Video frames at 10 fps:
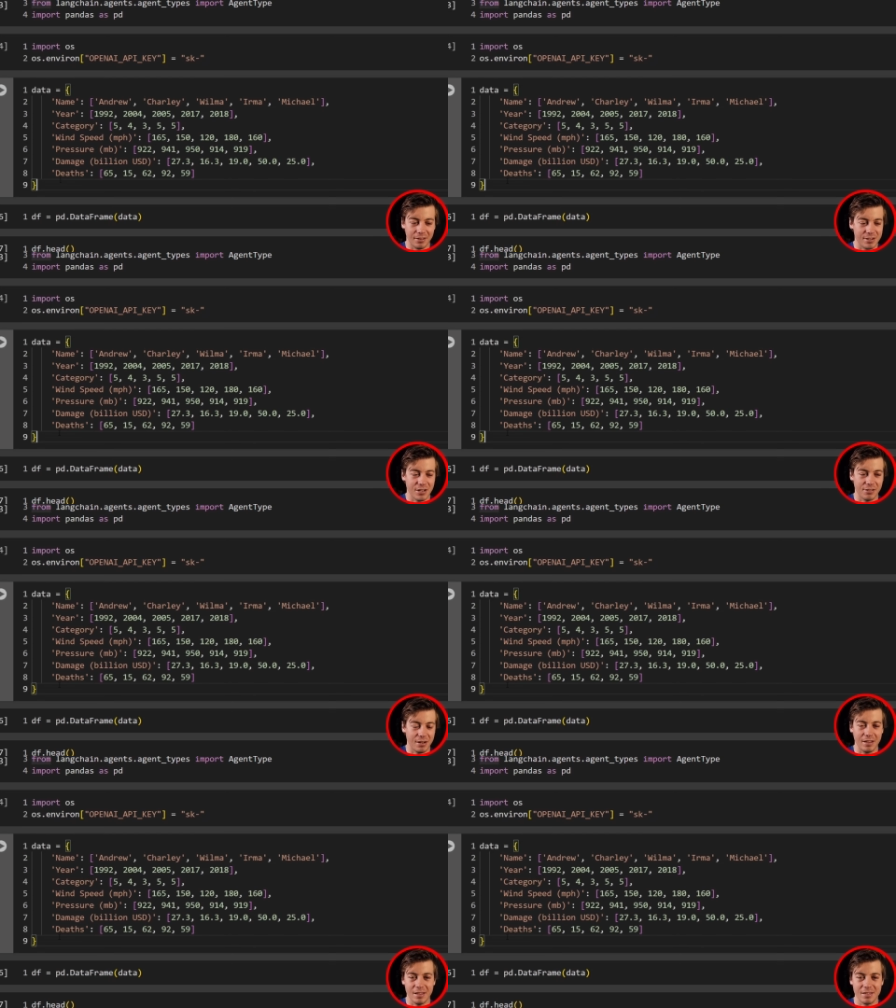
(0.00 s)
I literally
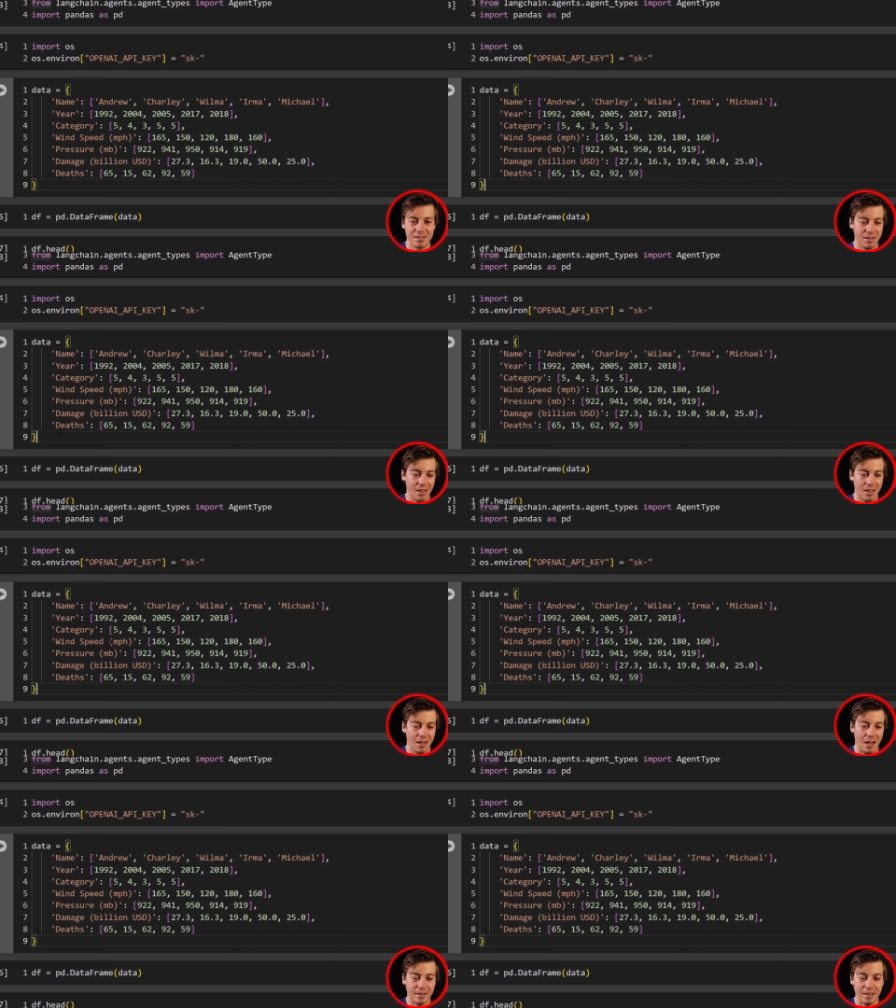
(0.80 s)
generated this
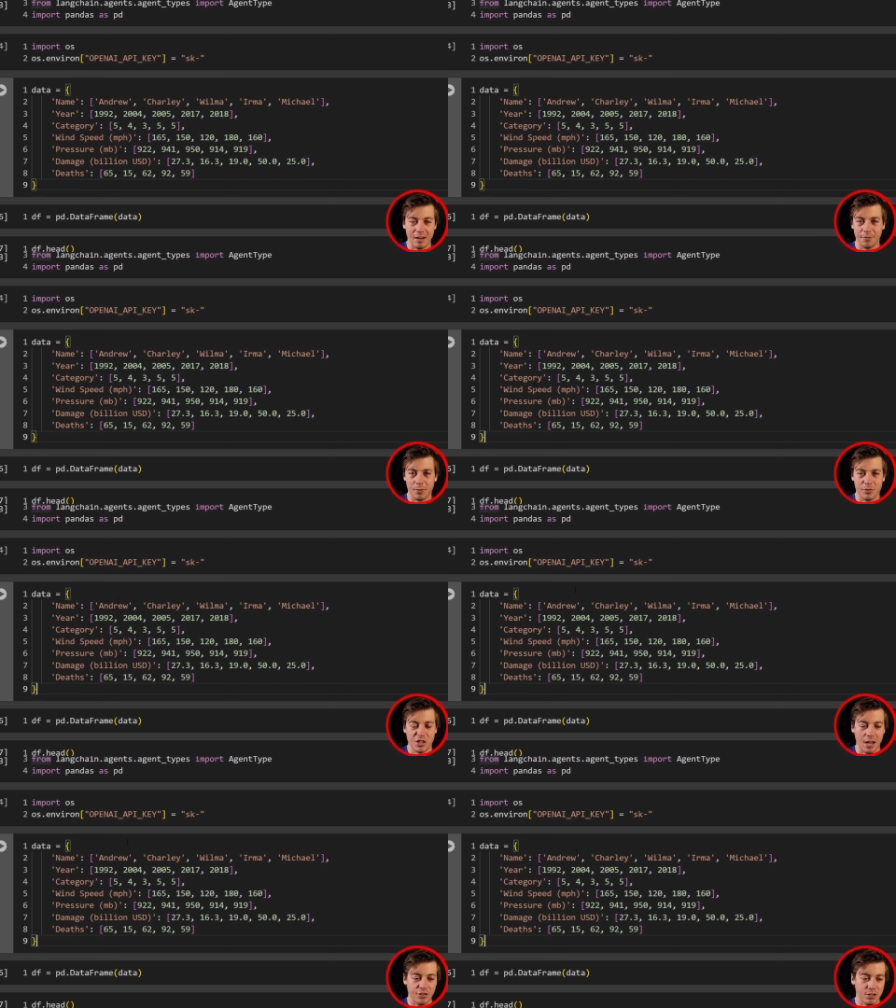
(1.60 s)
uh, data from
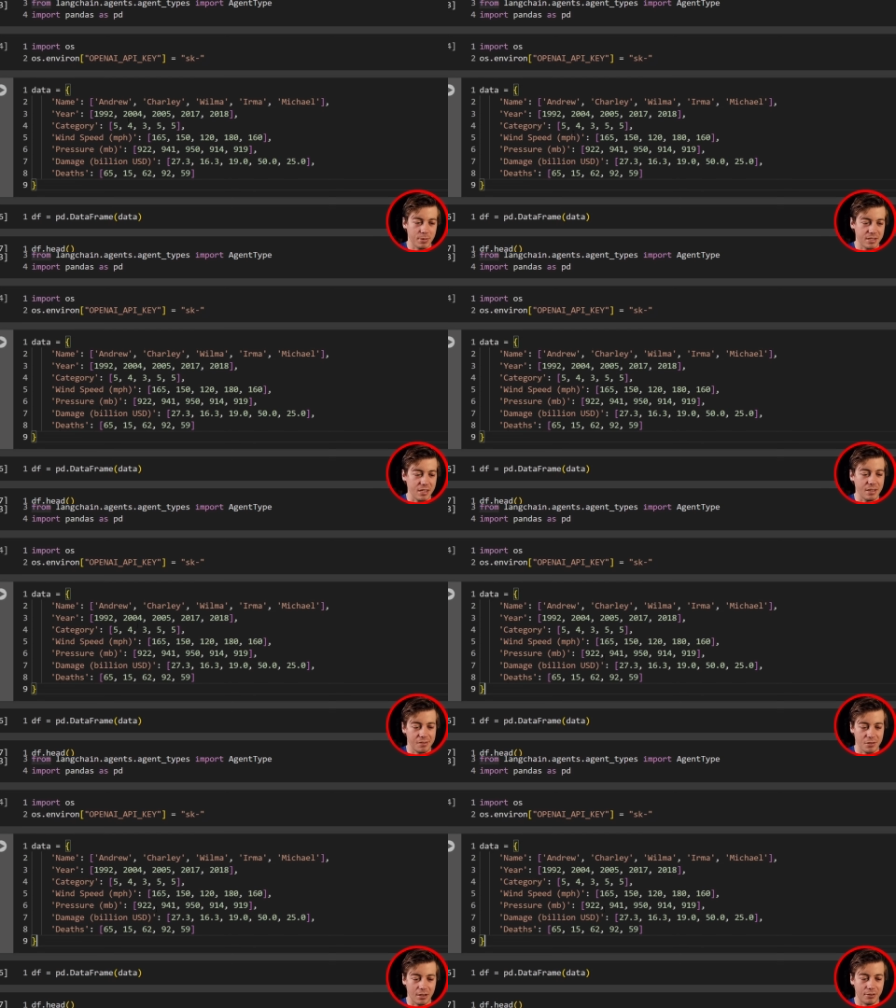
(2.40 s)

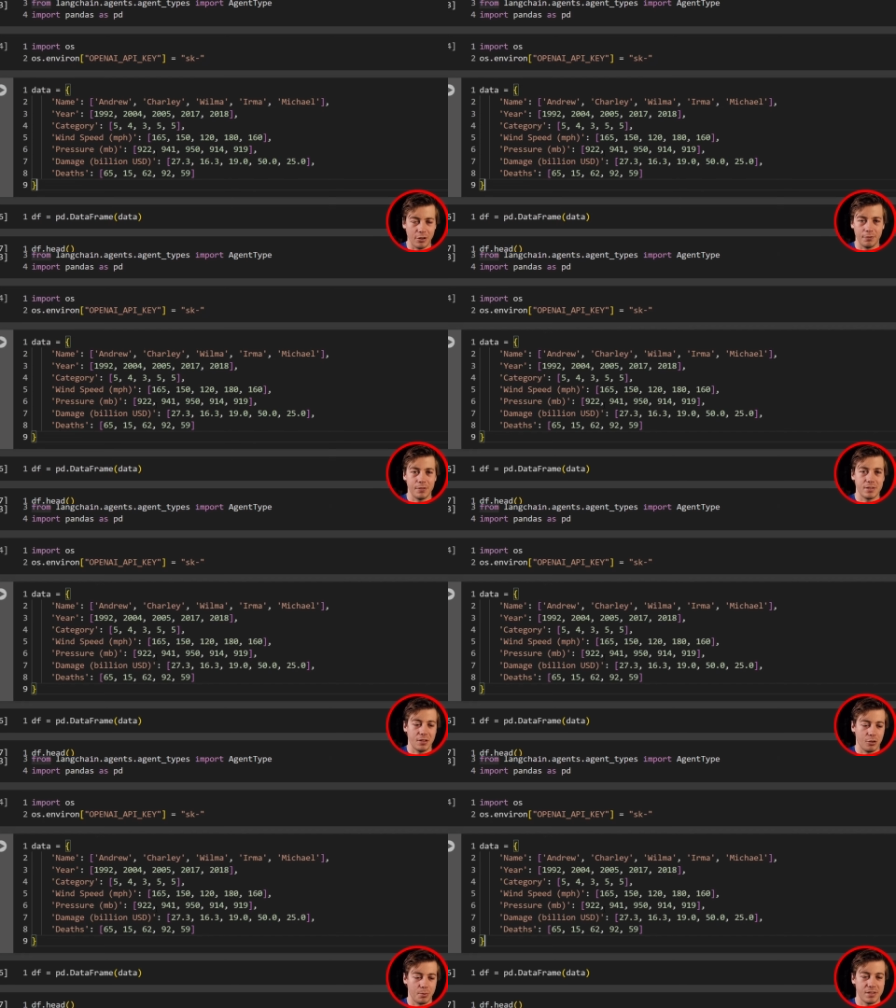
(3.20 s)
ChatGPT, so I don't know if it's
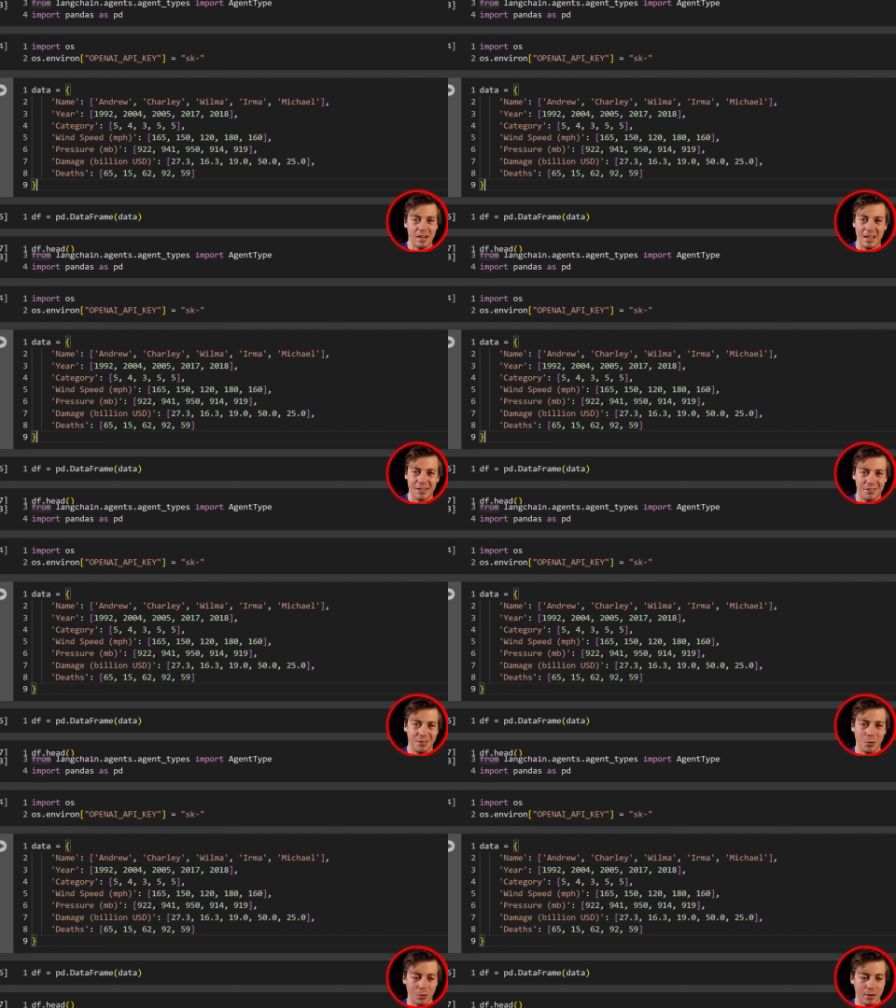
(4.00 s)
100%
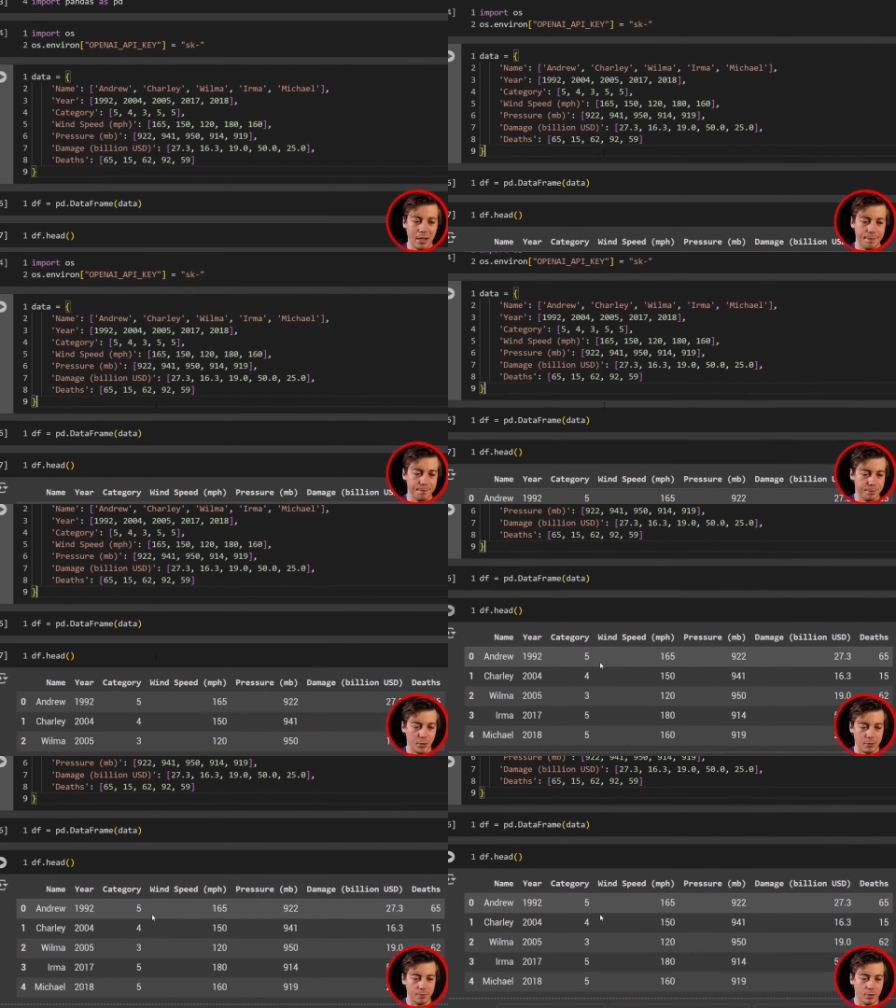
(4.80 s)
accurate or not,
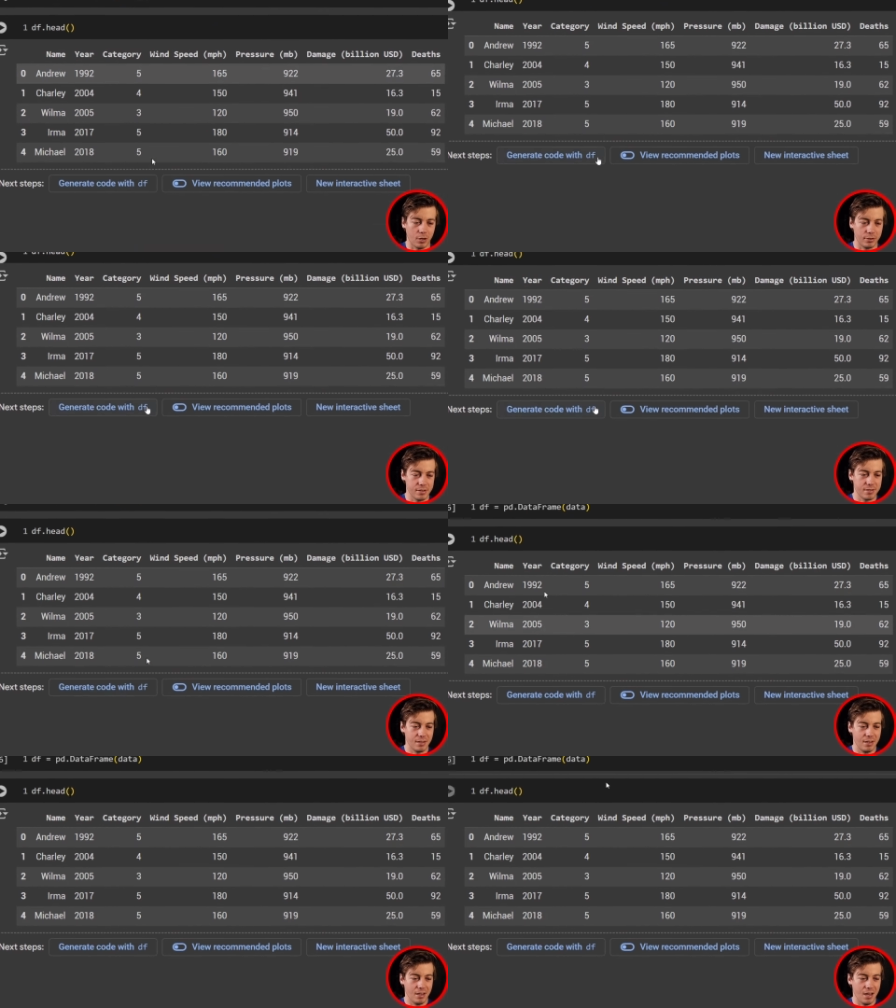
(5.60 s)
but
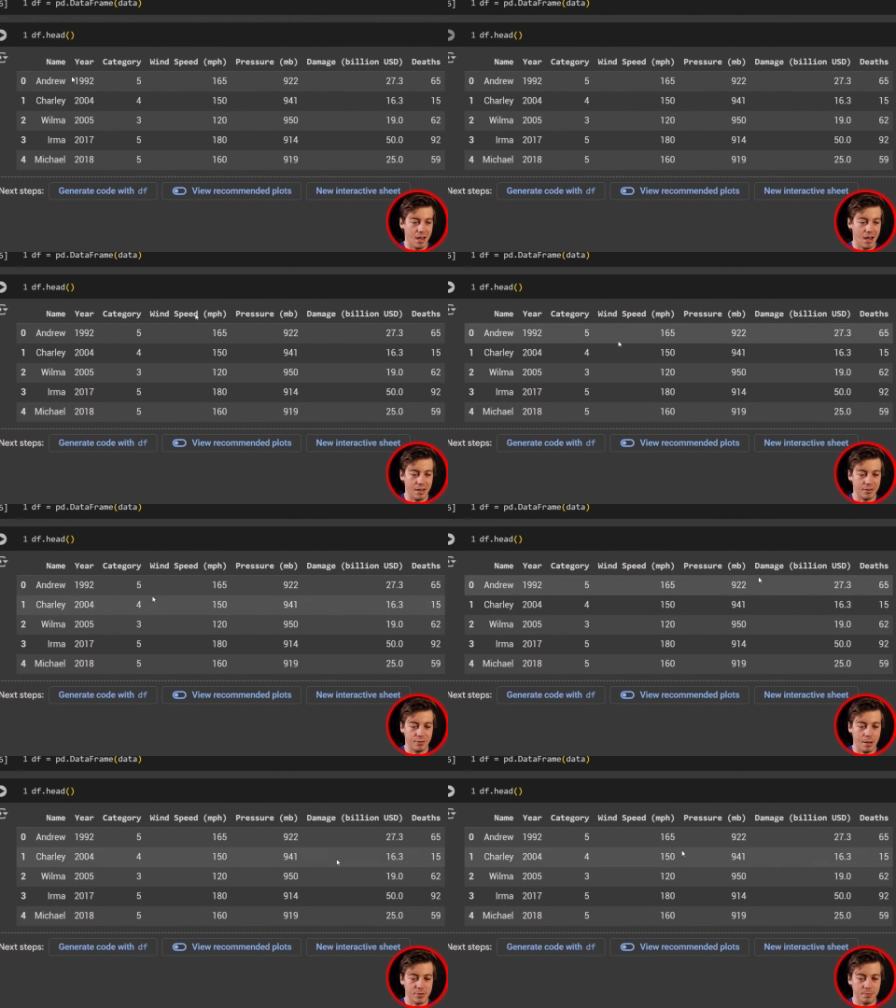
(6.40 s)
regardless, uh,
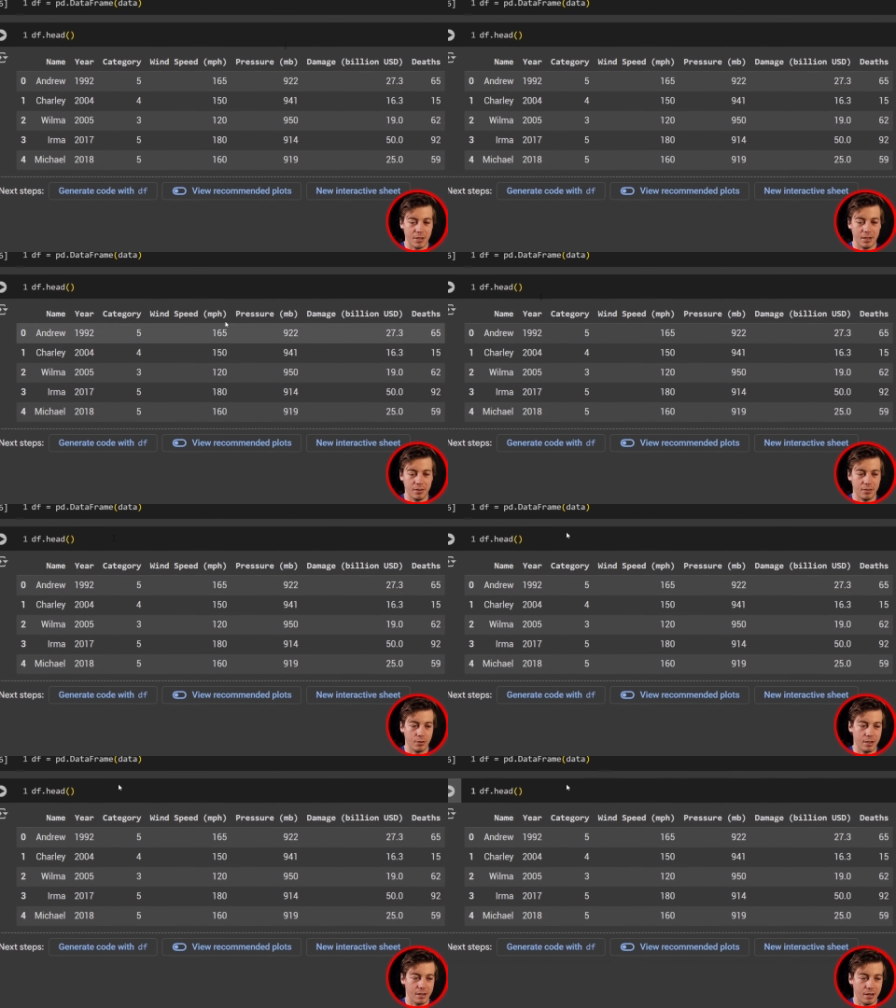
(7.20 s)
grab some data,
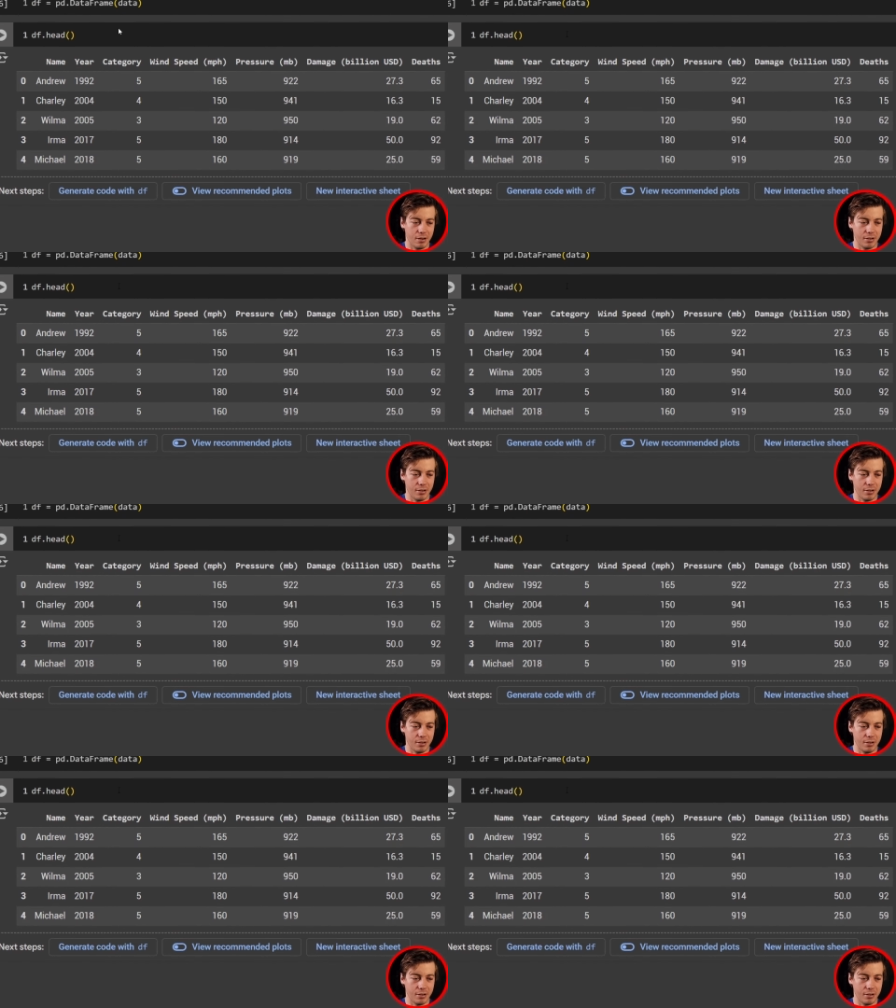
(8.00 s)
throw it in here.